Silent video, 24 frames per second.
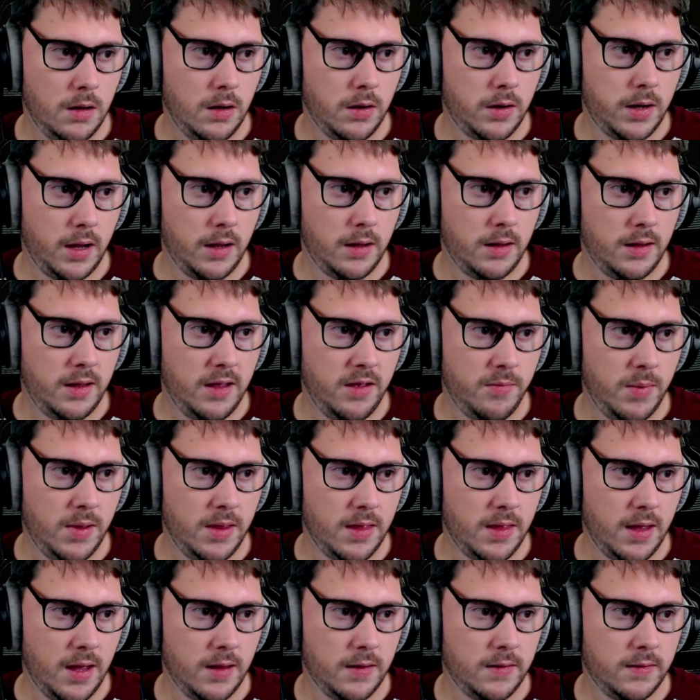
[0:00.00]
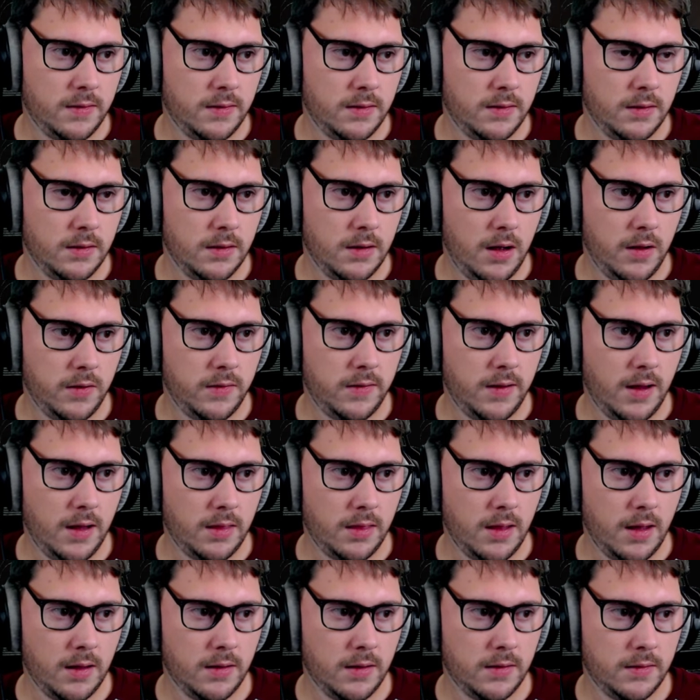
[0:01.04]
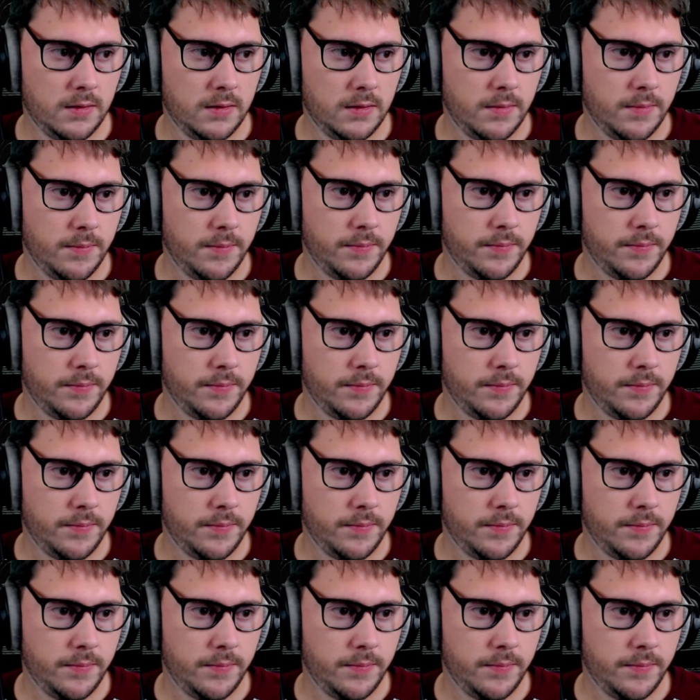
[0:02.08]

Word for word: Okay, give me this. I'll take this.